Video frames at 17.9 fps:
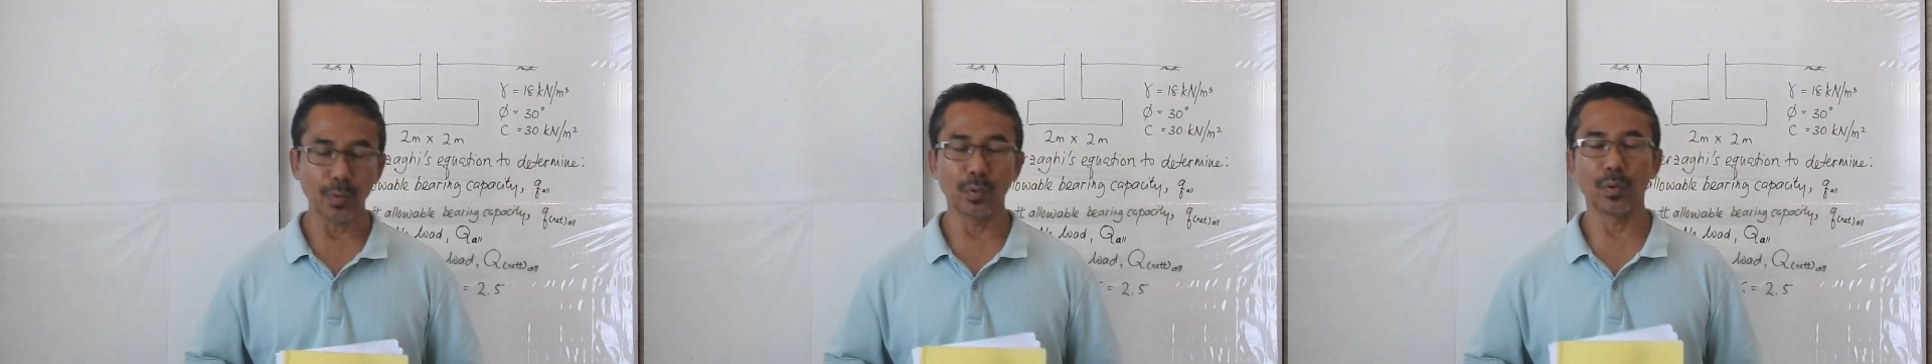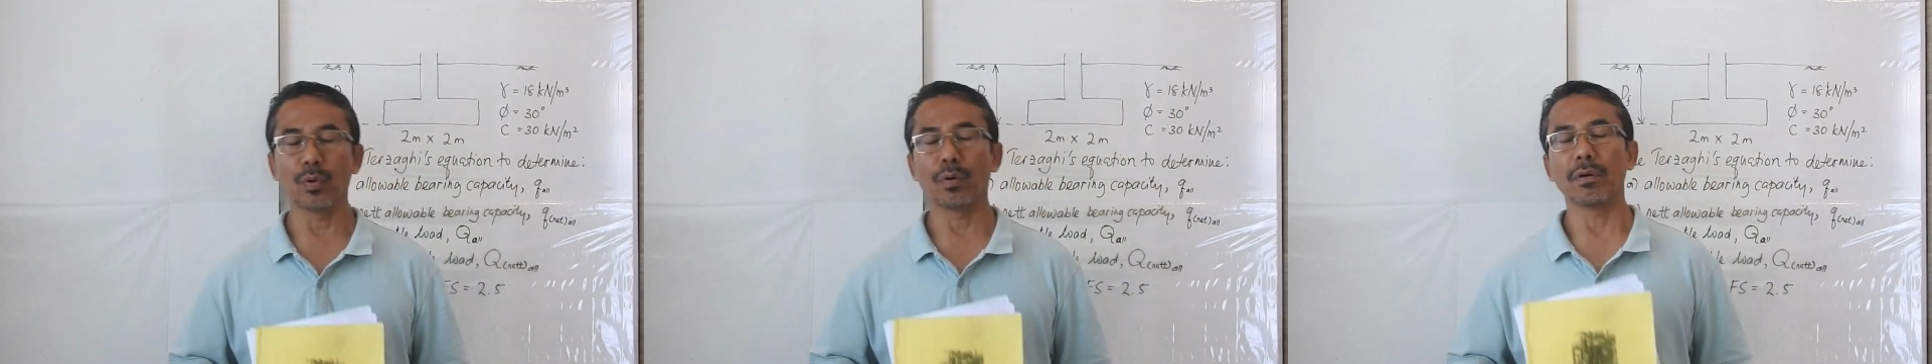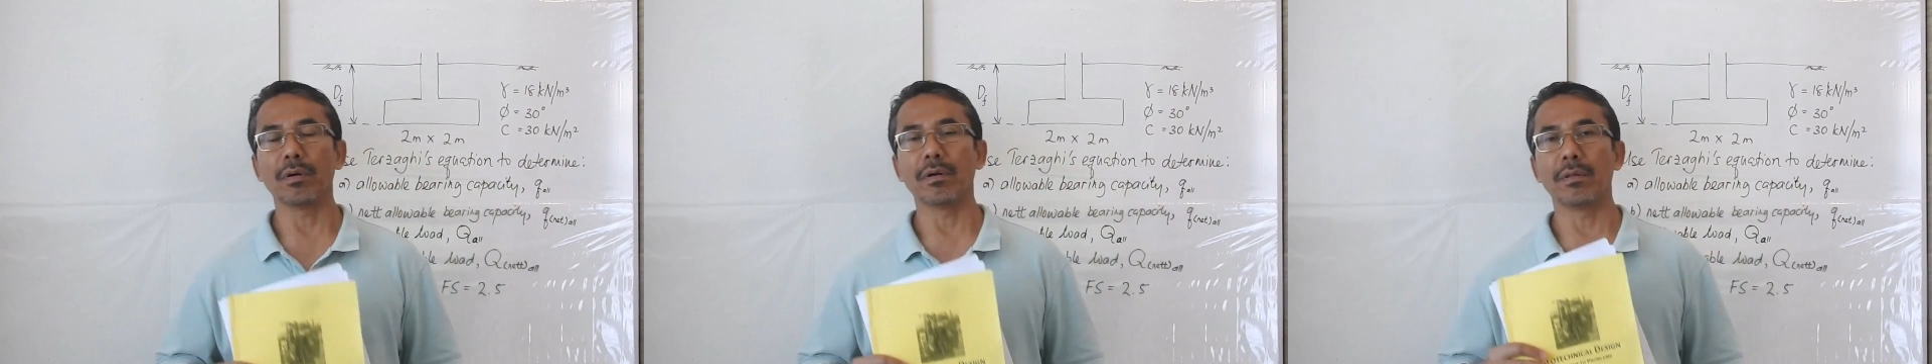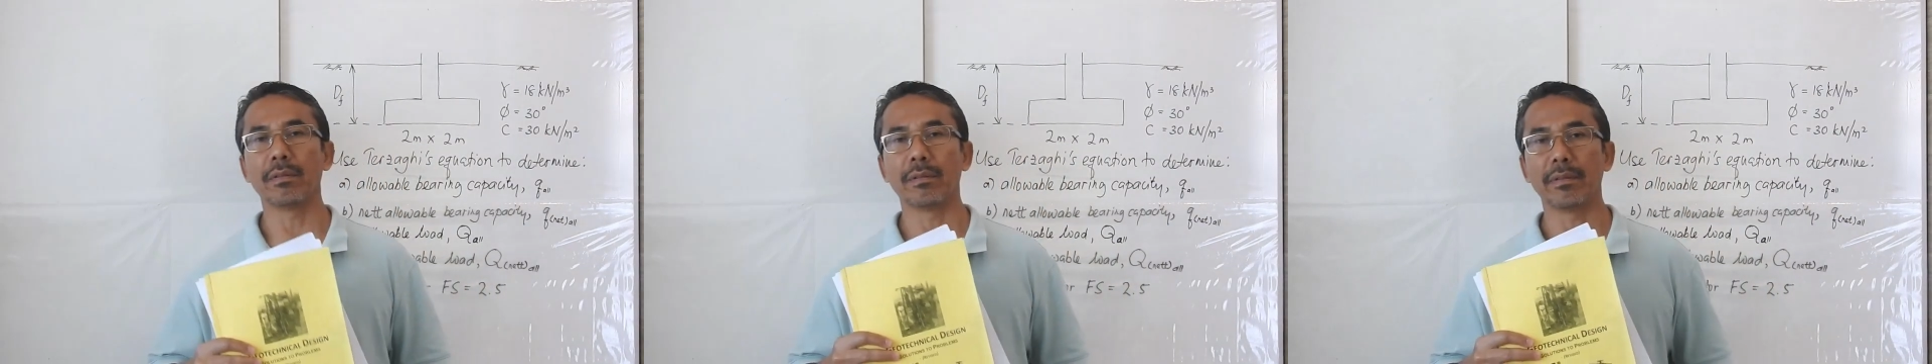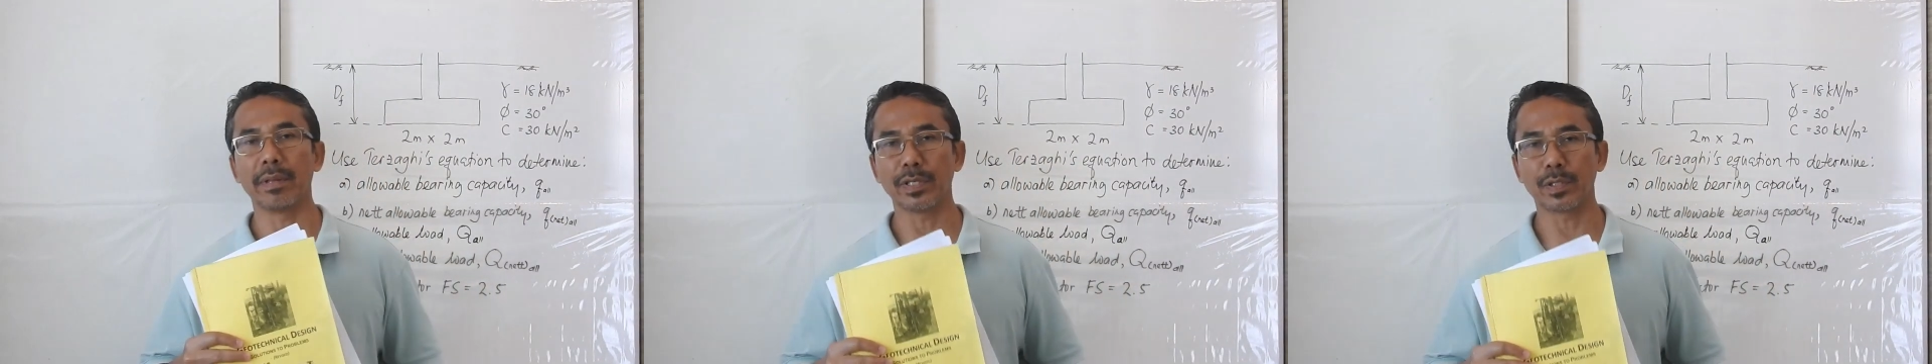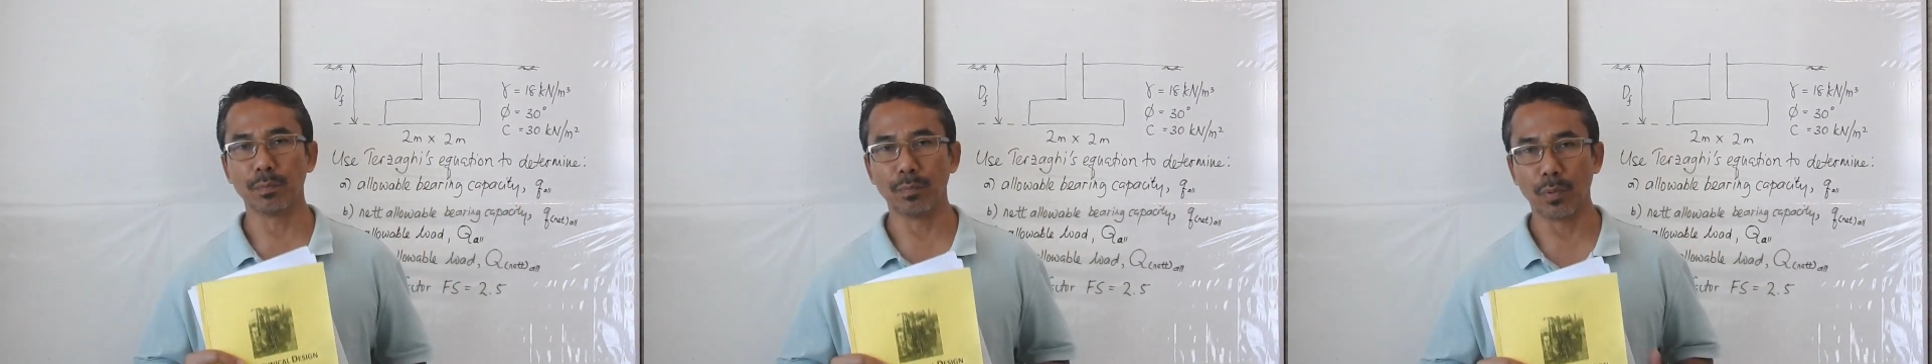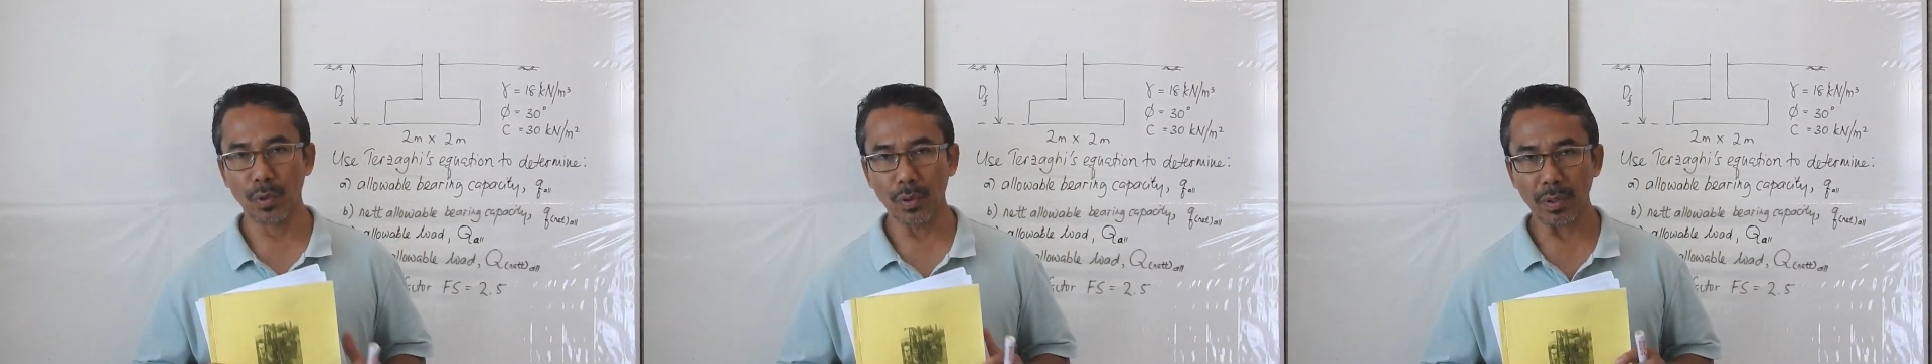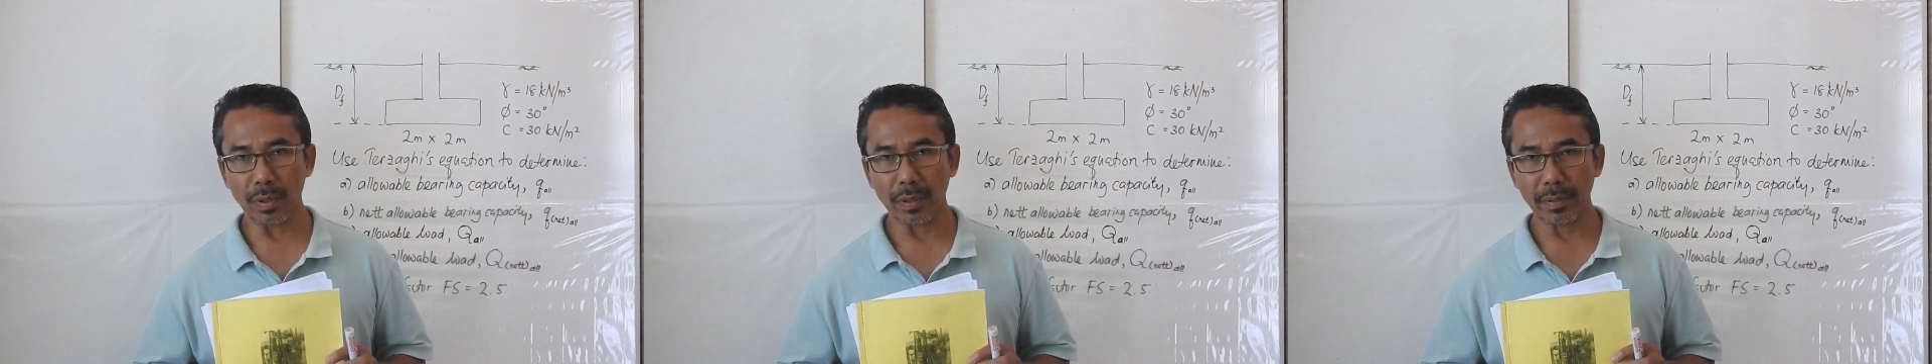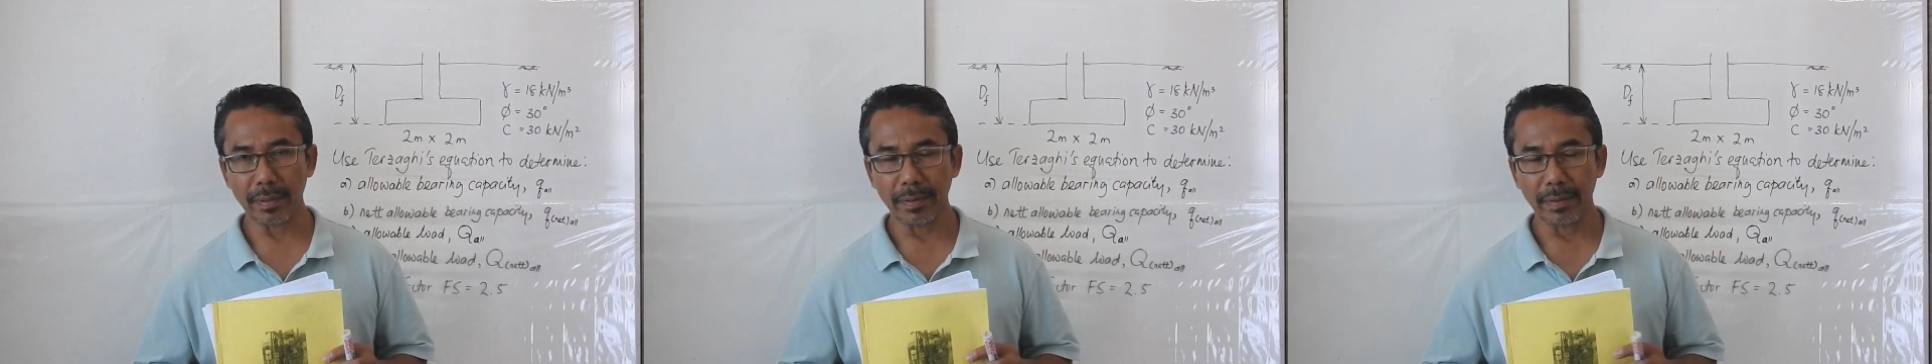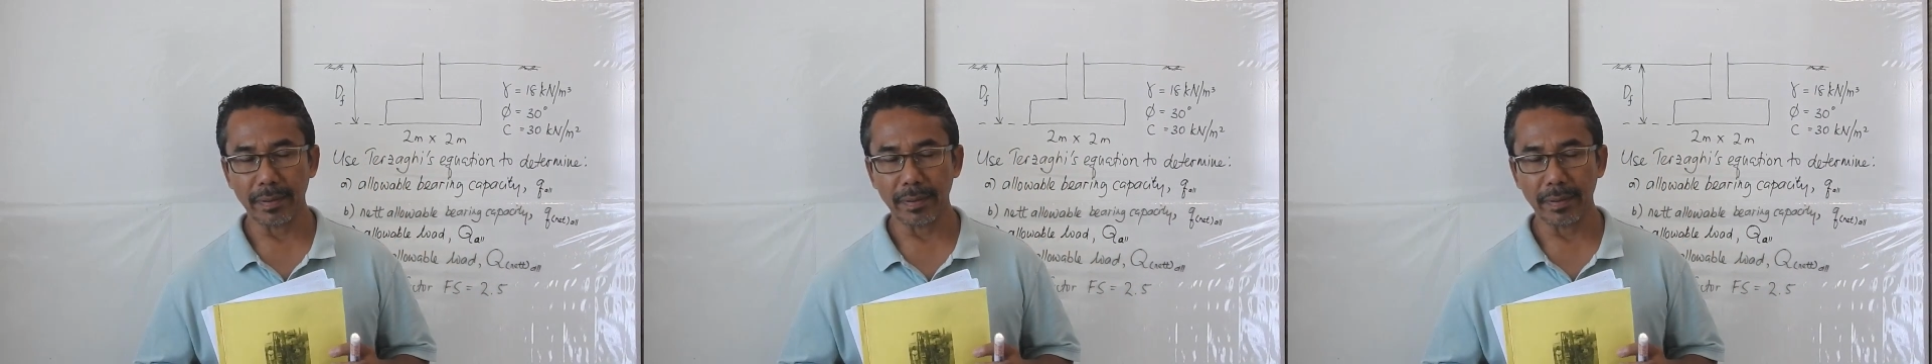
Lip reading: to this book